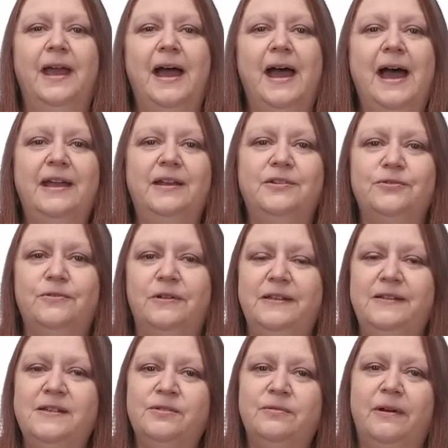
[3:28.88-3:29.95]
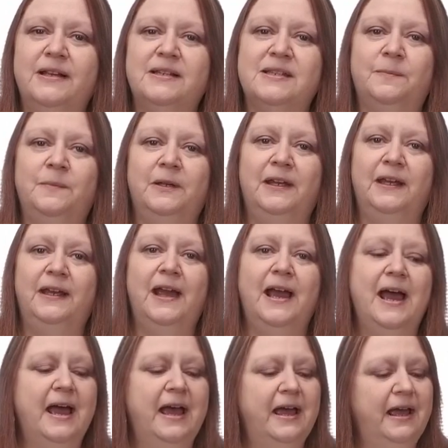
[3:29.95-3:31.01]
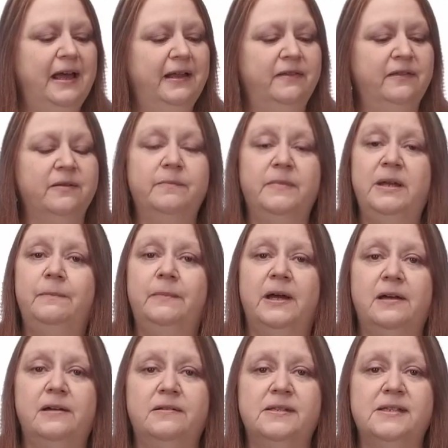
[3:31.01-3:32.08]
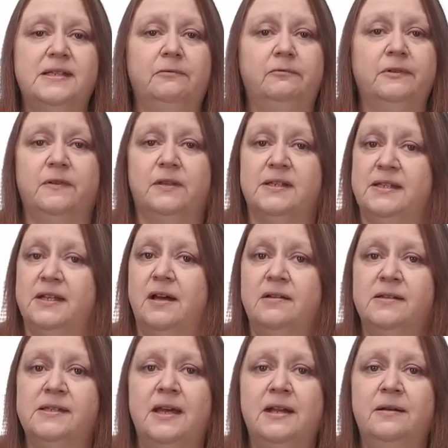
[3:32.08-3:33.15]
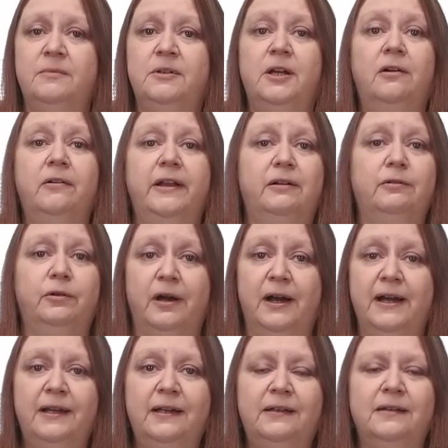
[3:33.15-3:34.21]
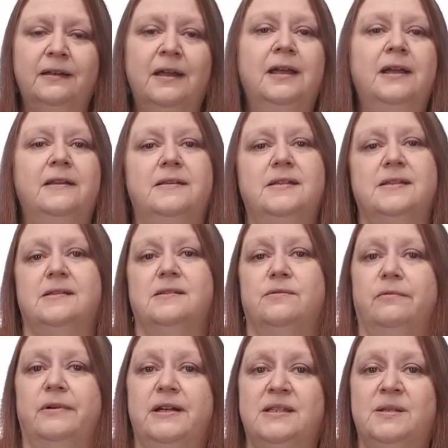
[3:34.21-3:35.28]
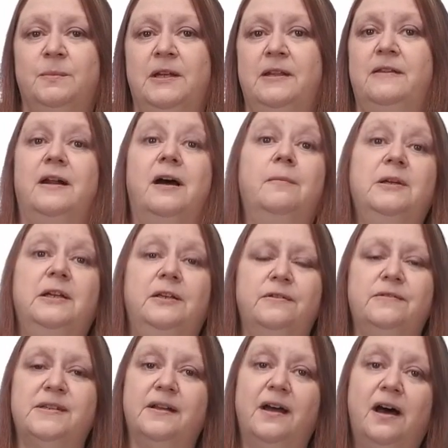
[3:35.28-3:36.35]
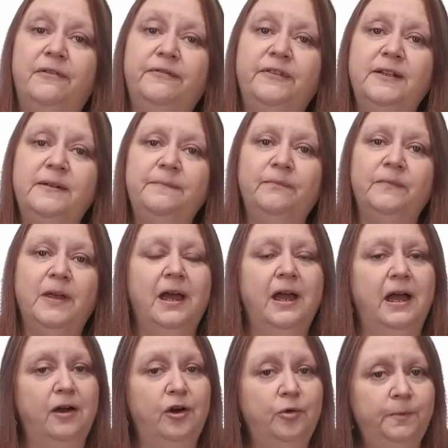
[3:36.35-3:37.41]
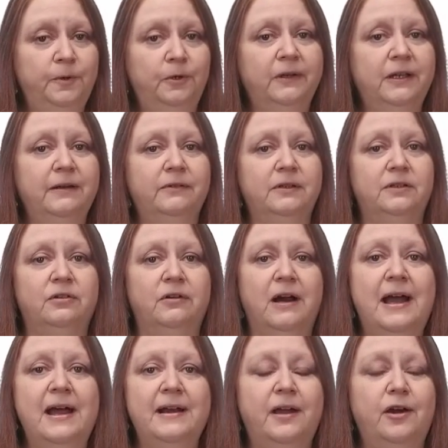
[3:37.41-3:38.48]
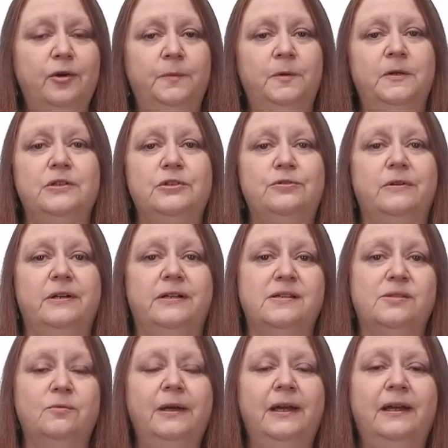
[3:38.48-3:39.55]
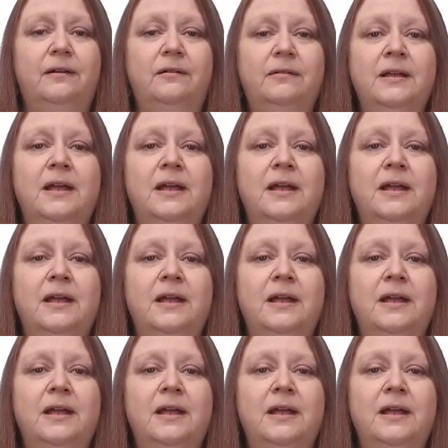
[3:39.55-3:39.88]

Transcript: I enjoyed this recipe. The meatballs with the sauce on them turned out great. This is a recipe that I'll be using often. I hope you'll give it a try and I hope you enjoy it as well.